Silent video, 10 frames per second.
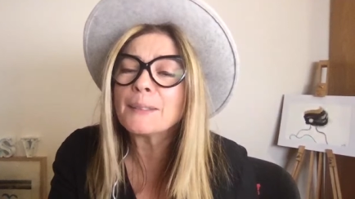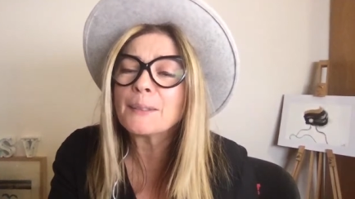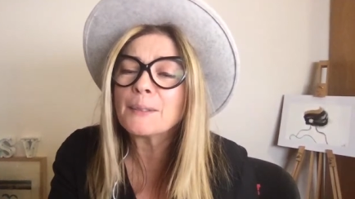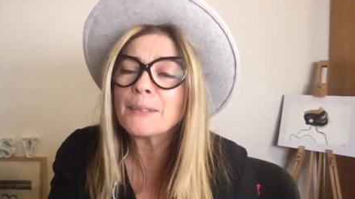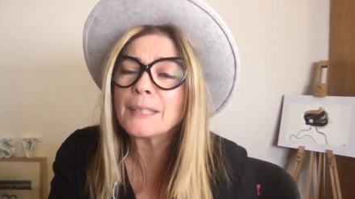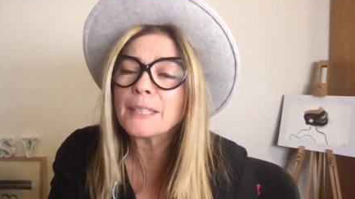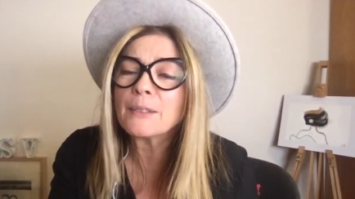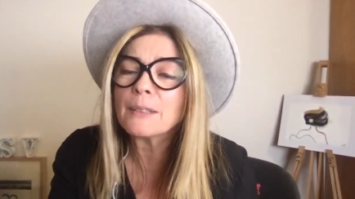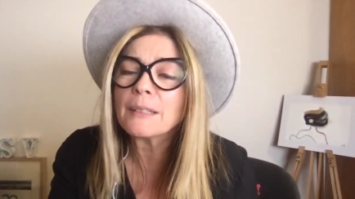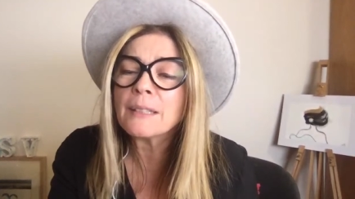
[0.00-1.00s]
all very
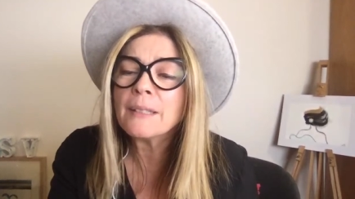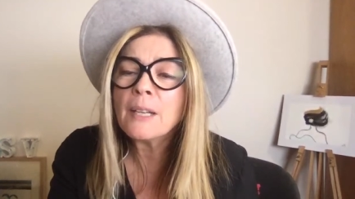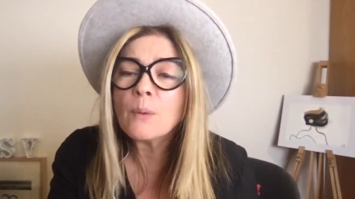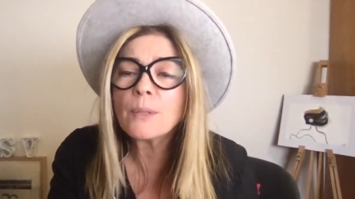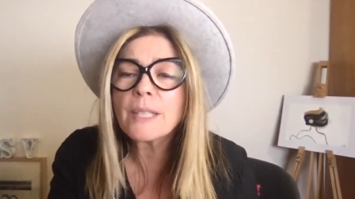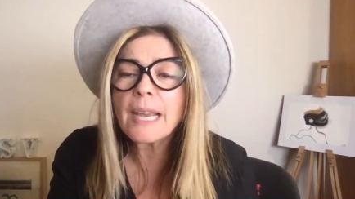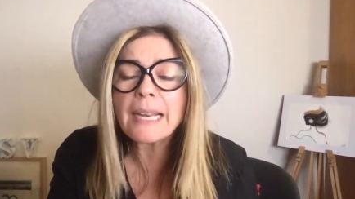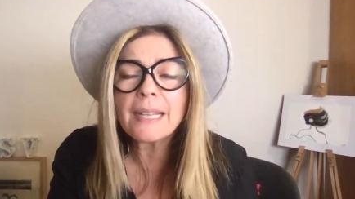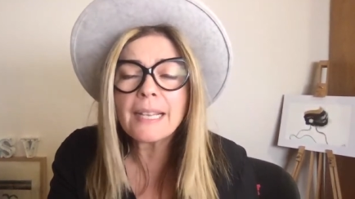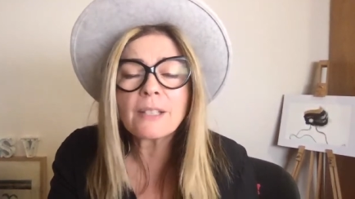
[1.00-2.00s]
good. Was there
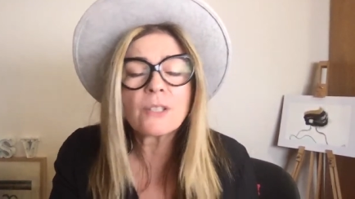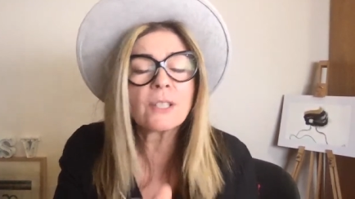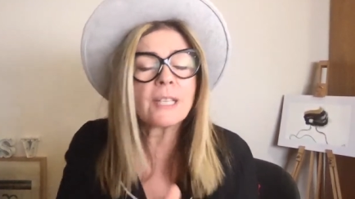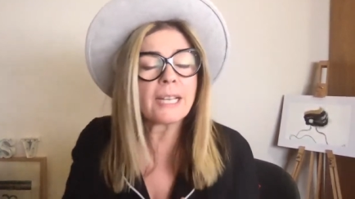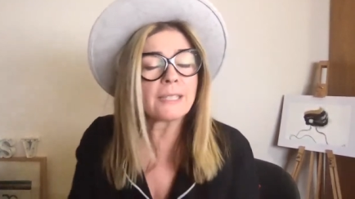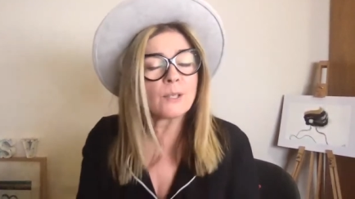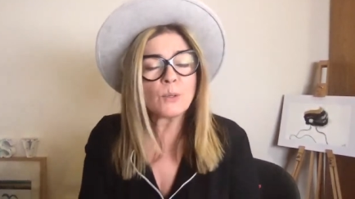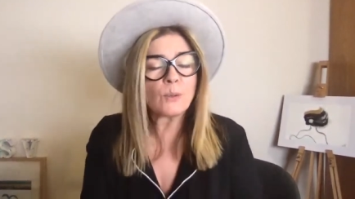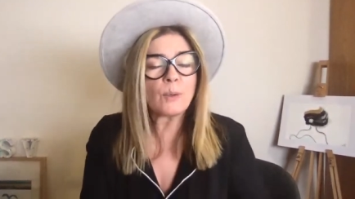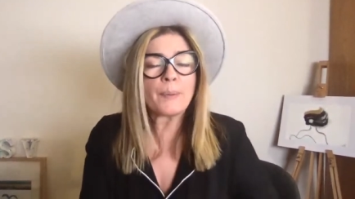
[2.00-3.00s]
anything else you'd like to
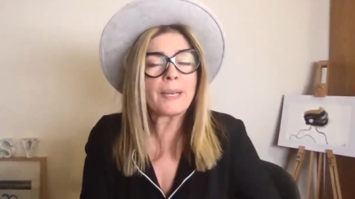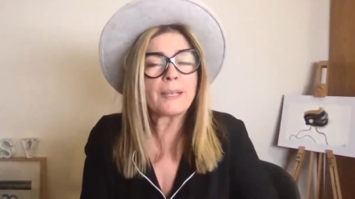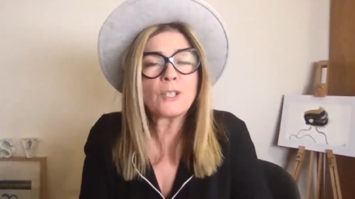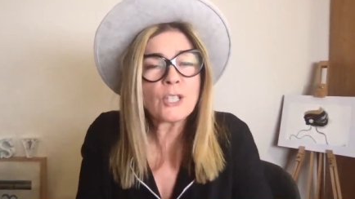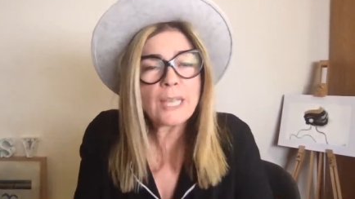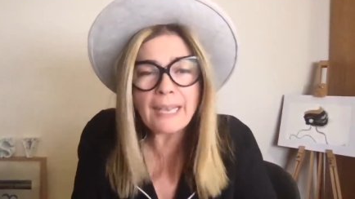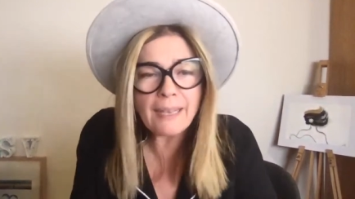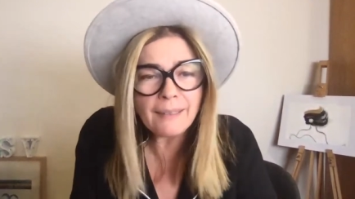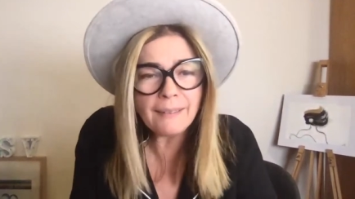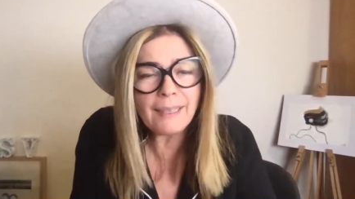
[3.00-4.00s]
talk about and
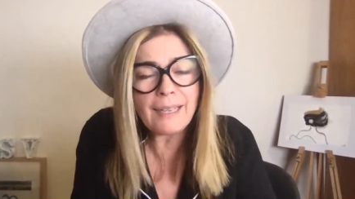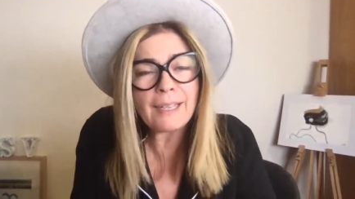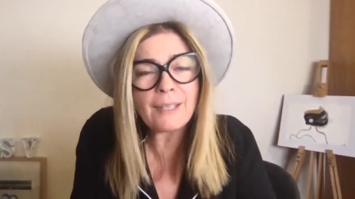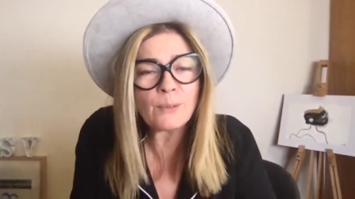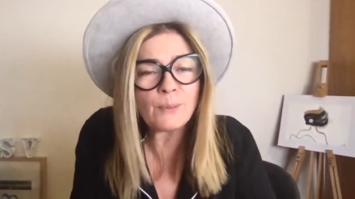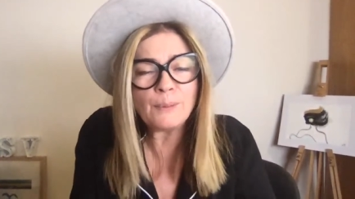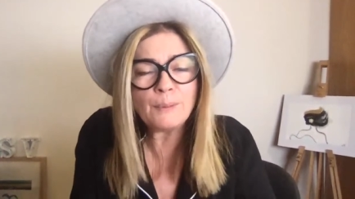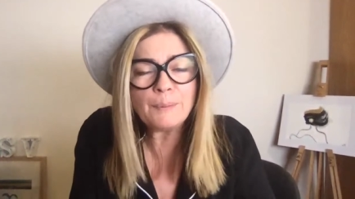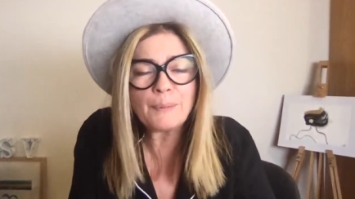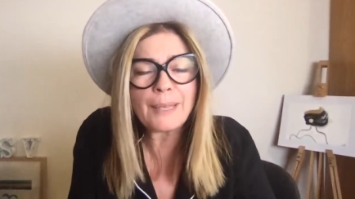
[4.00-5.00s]
share at all
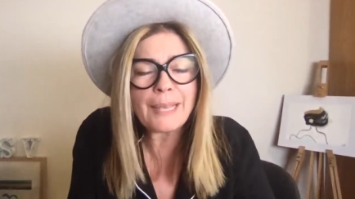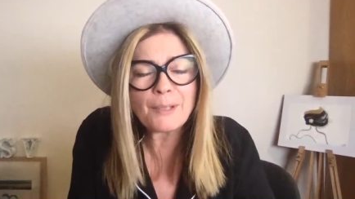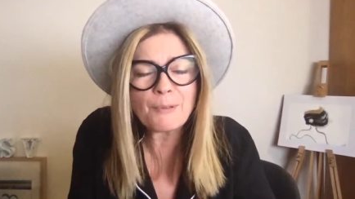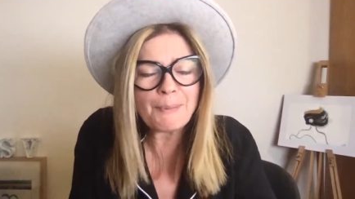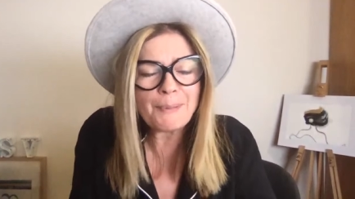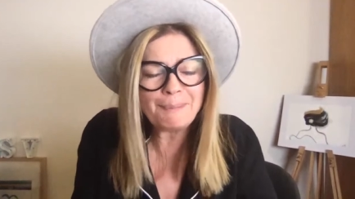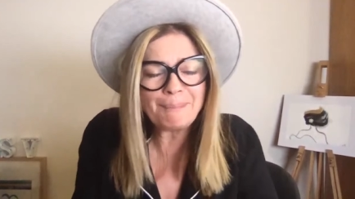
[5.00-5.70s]
with us, Robyn?